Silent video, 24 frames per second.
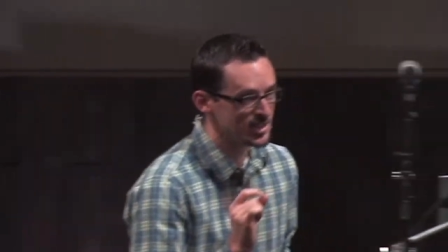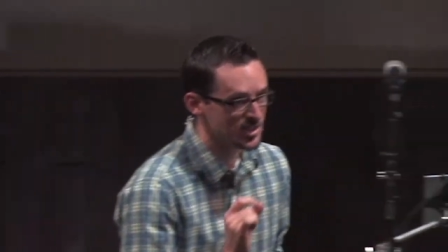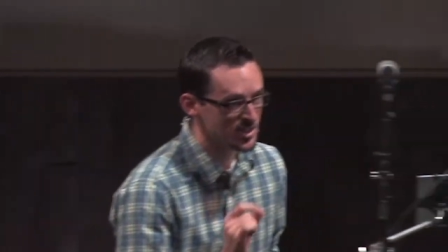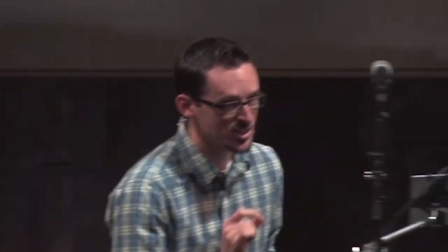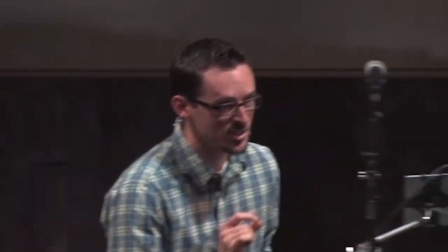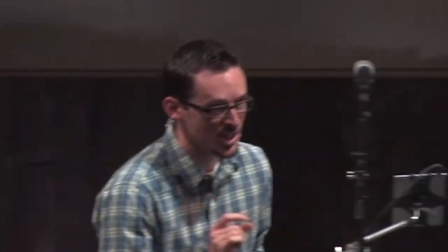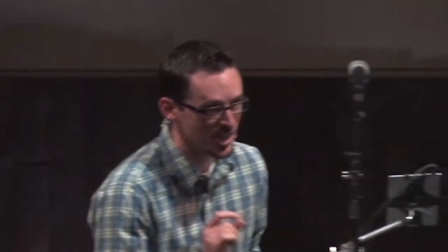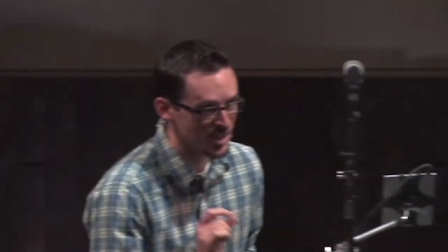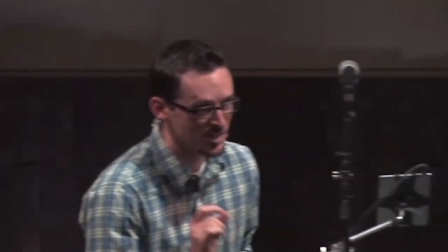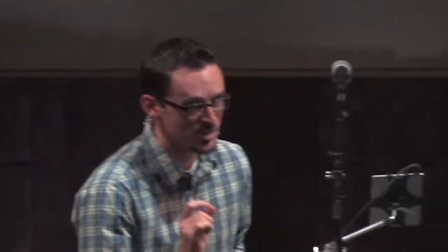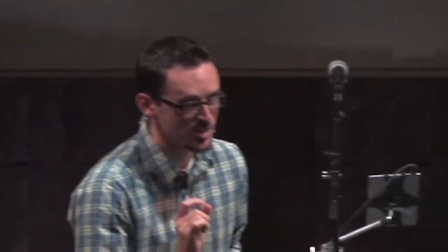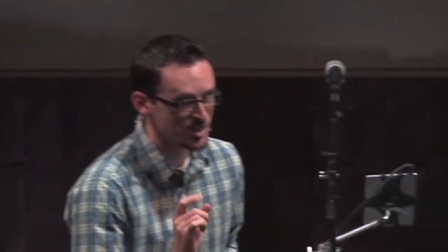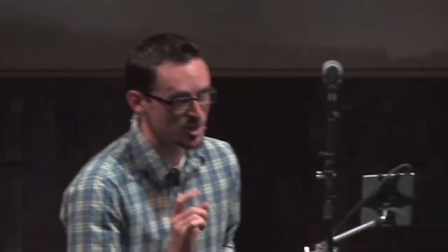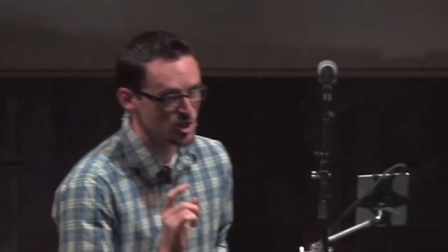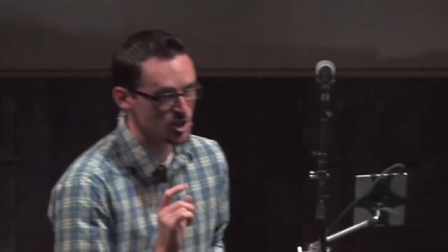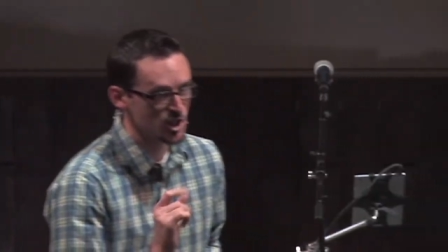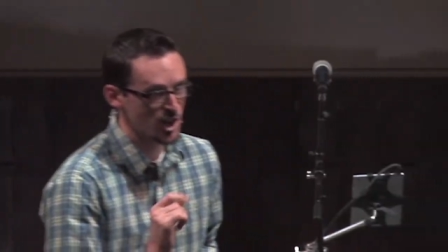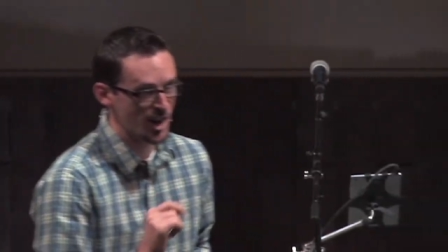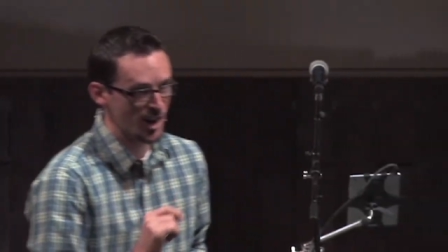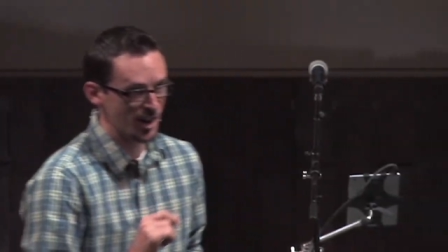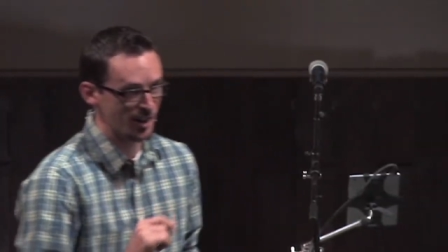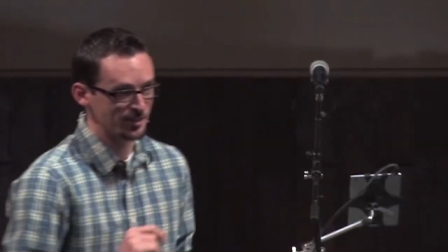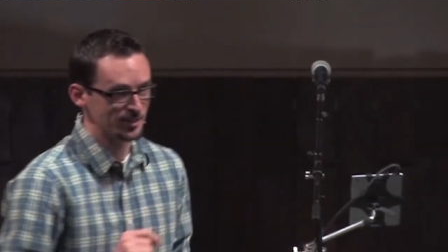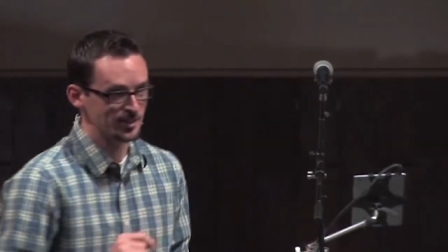cents a
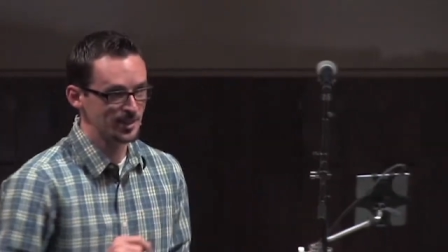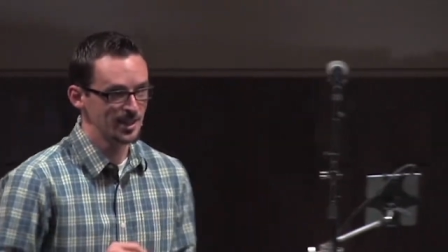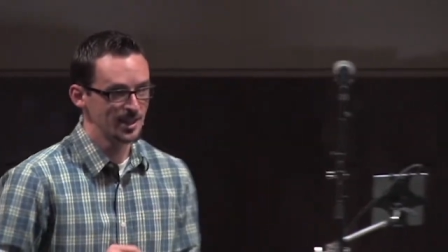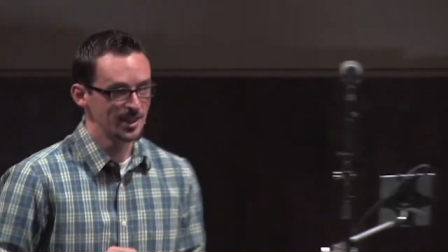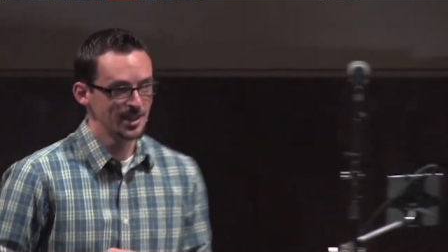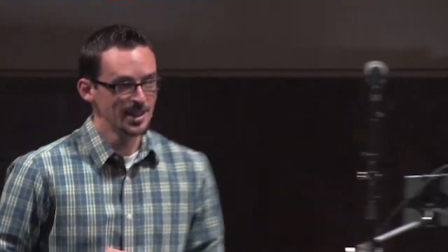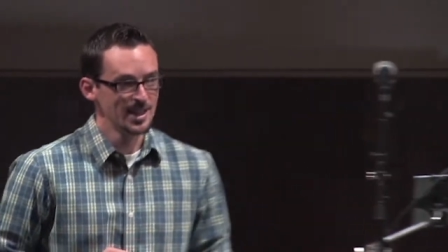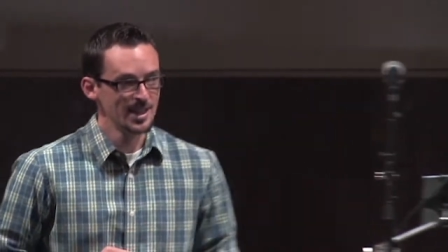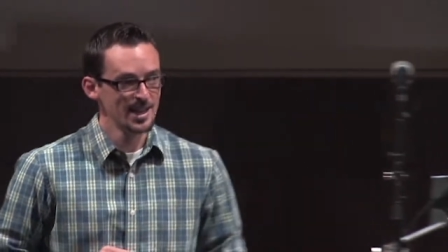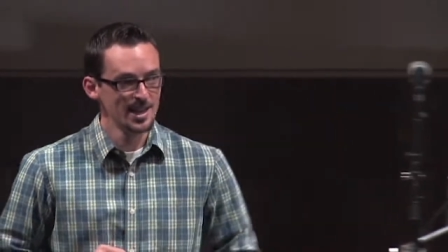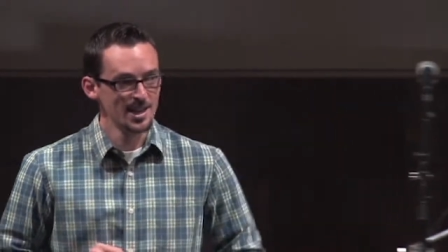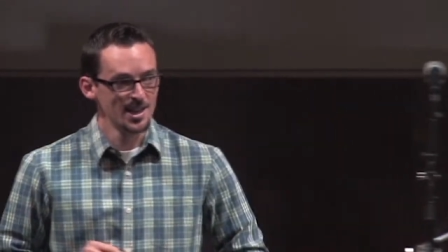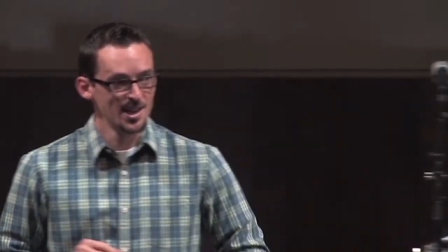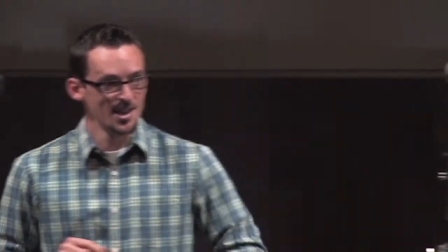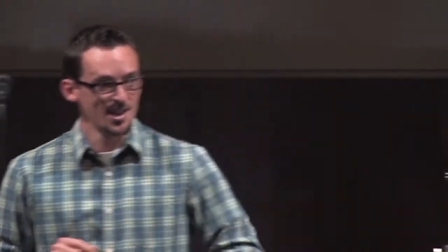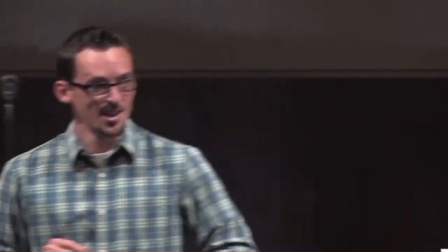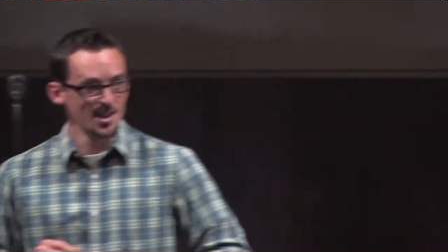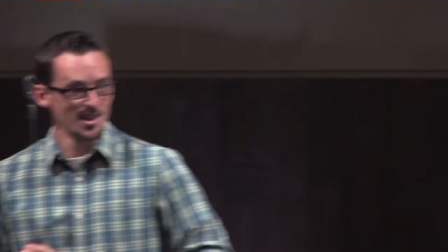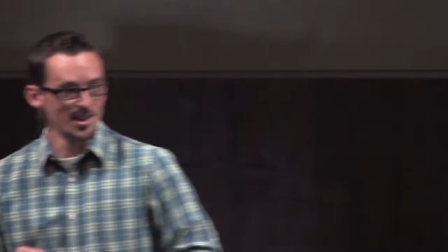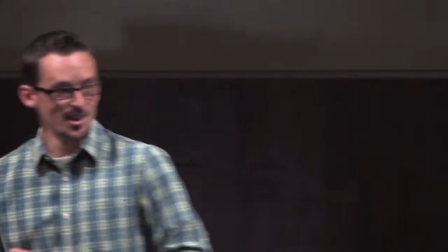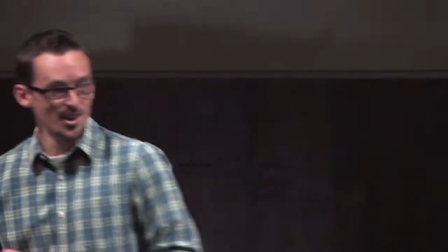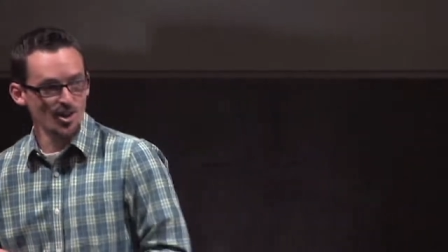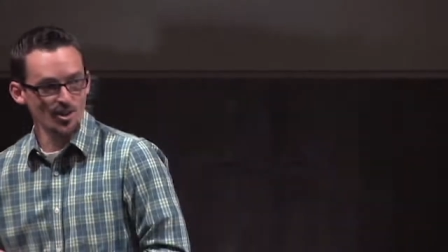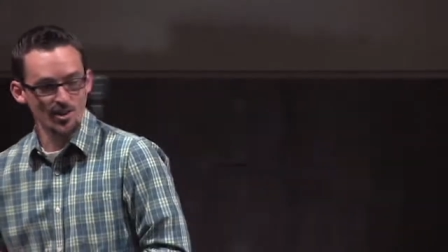share.
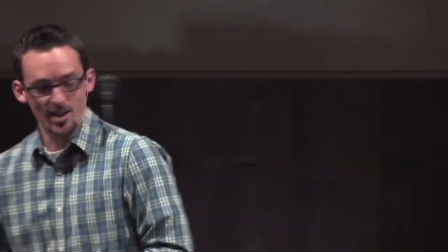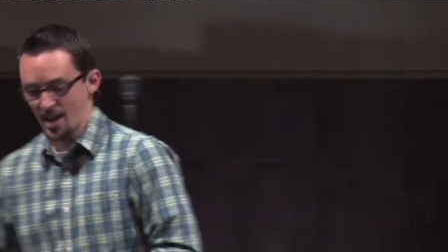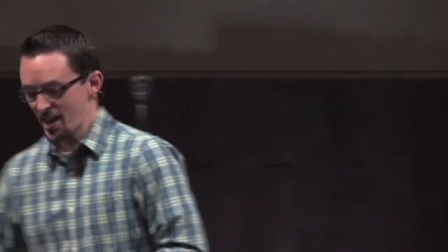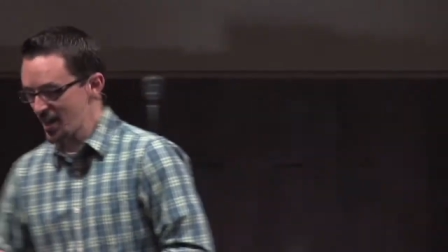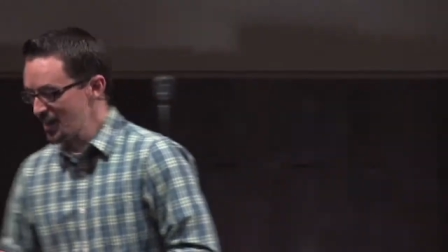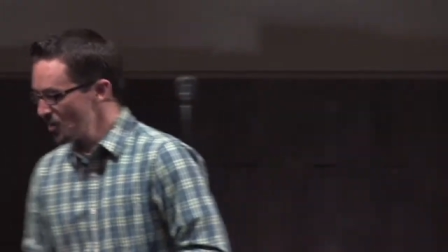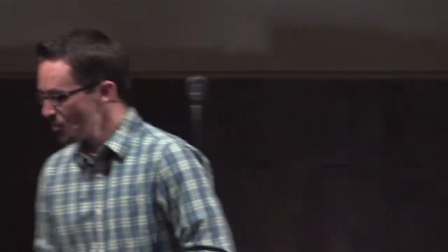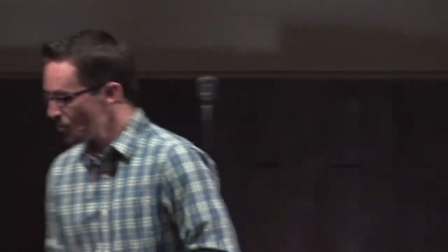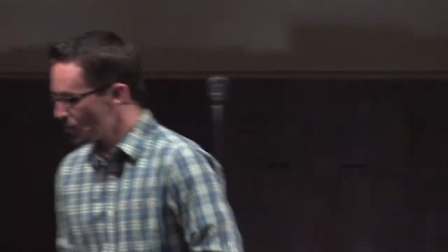Okay?